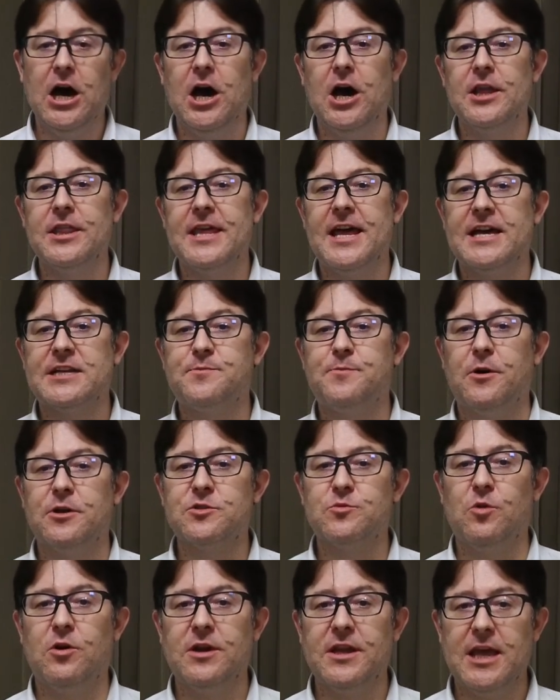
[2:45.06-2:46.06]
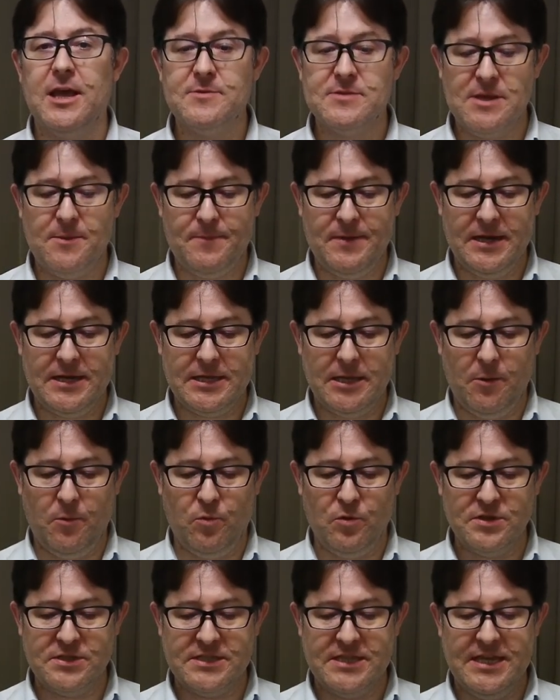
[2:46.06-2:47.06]
Other Xbox One games I picked
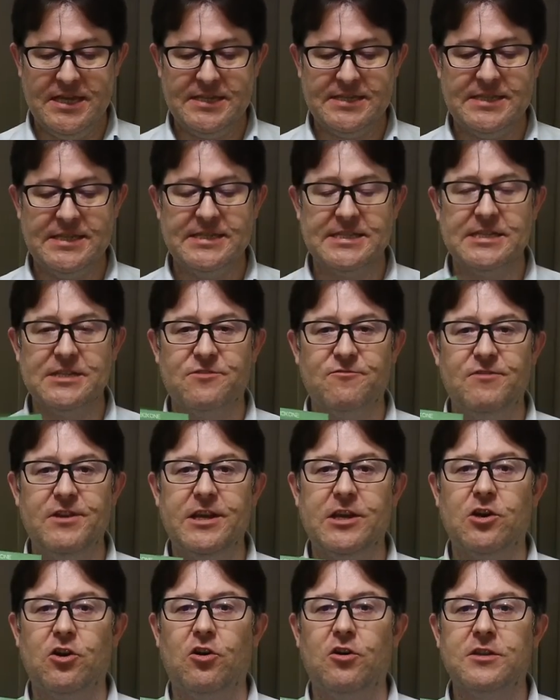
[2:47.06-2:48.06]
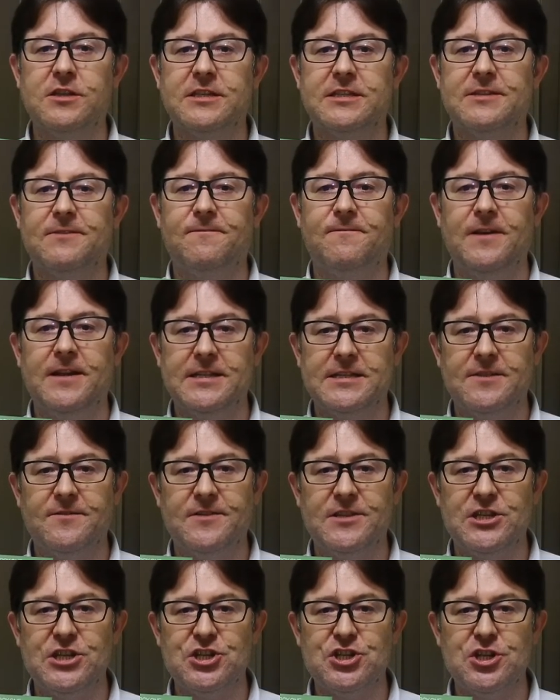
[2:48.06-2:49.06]
up was this. This is Record the Definitive
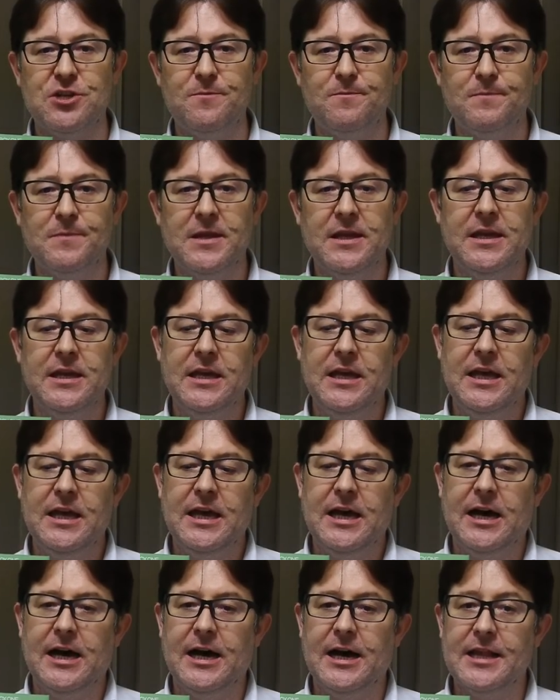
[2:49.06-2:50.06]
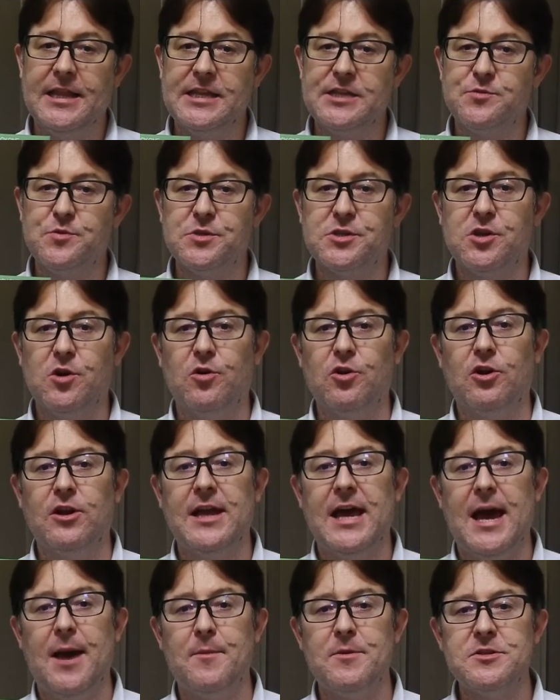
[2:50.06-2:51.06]
Edition. This was going
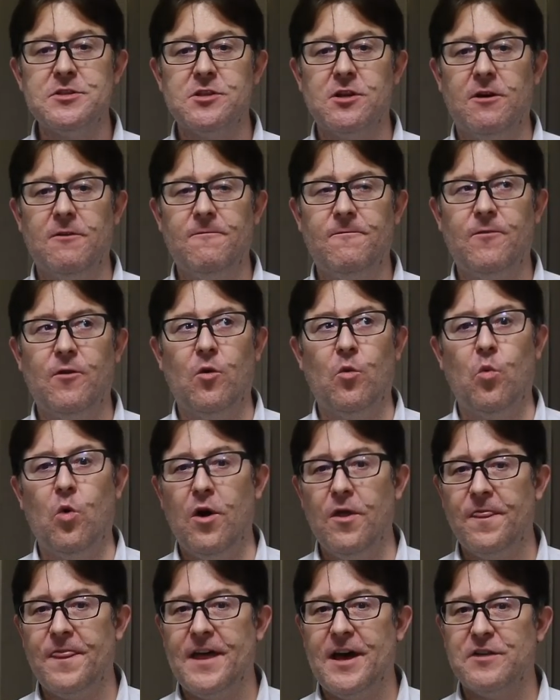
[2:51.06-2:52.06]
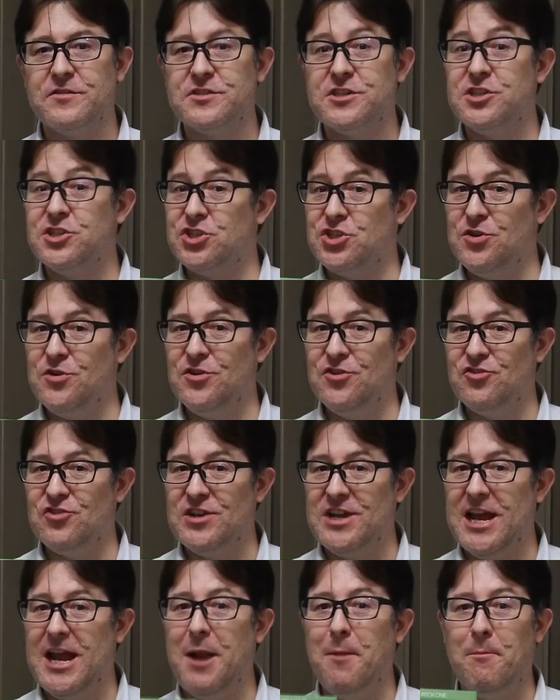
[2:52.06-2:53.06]
on Amazon for
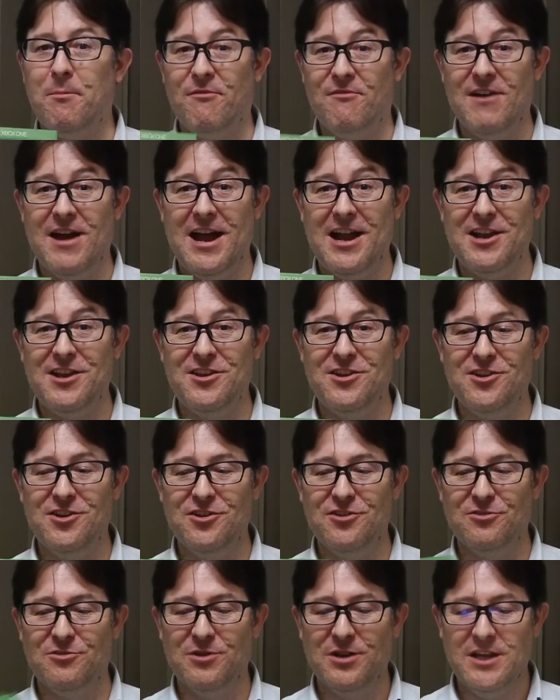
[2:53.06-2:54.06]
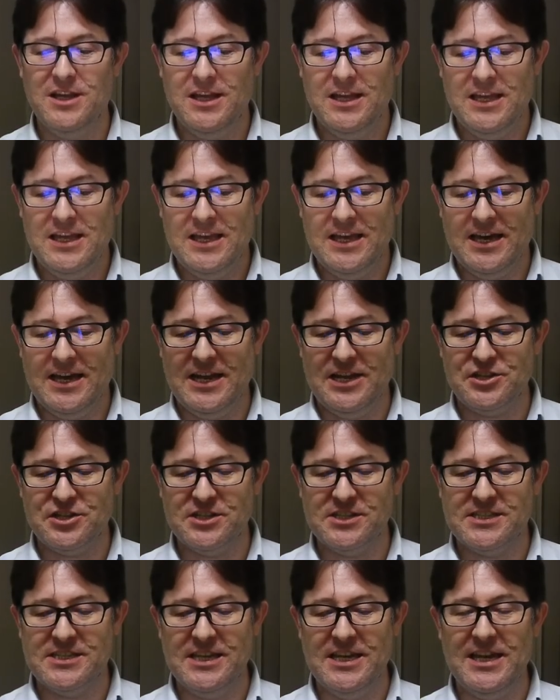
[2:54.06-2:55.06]
1,200 yen, brand new. And as you
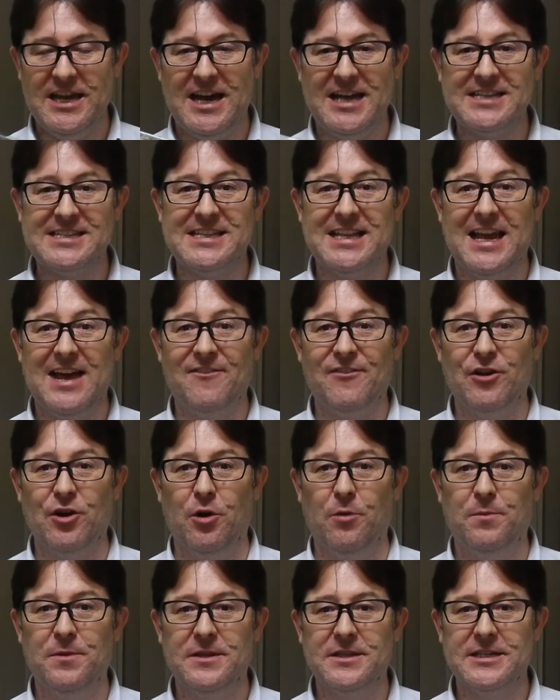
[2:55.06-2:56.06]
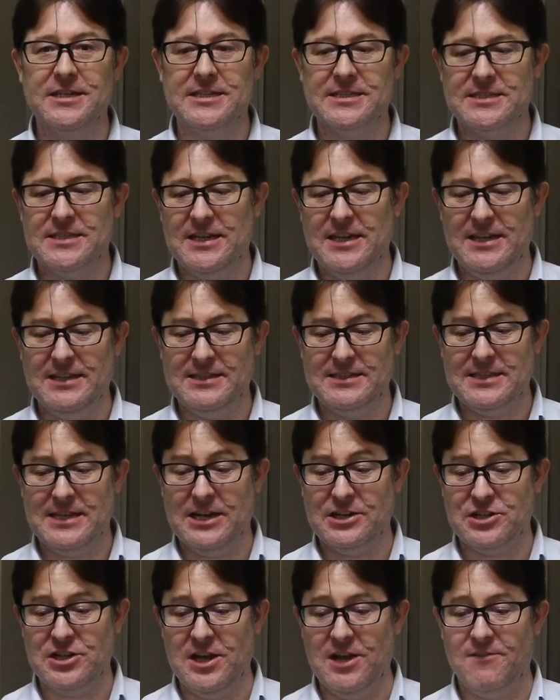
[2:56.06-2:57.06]
can see, I still haven't opened it. It
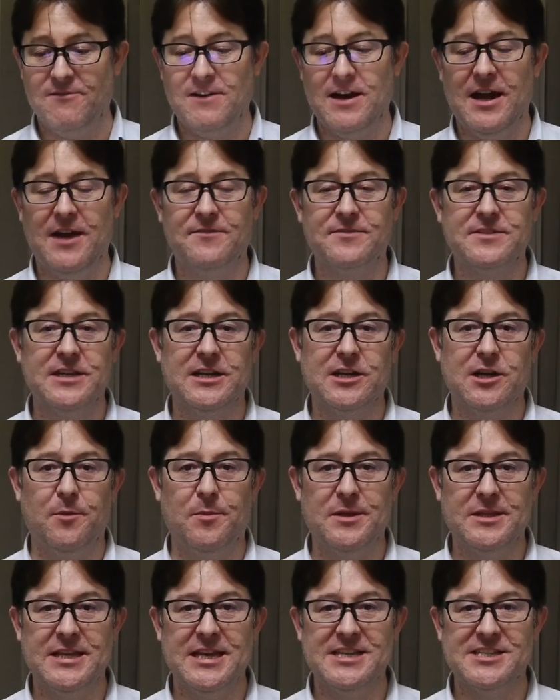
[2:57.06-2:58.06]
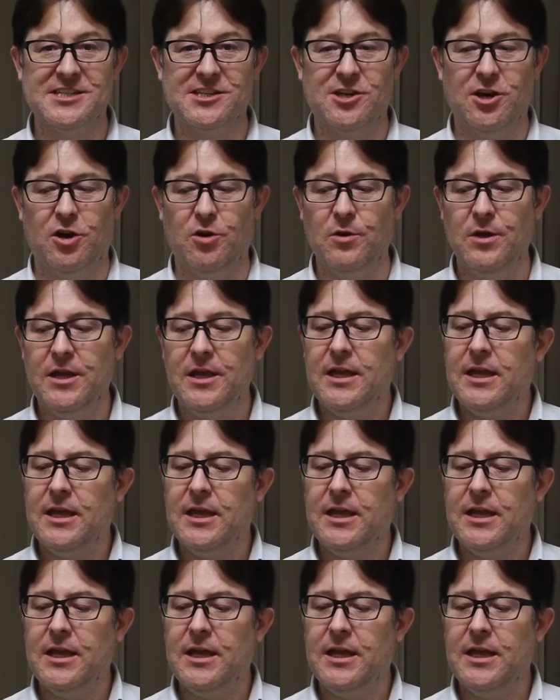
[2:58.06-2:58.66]
actually arrived a couple of days ago.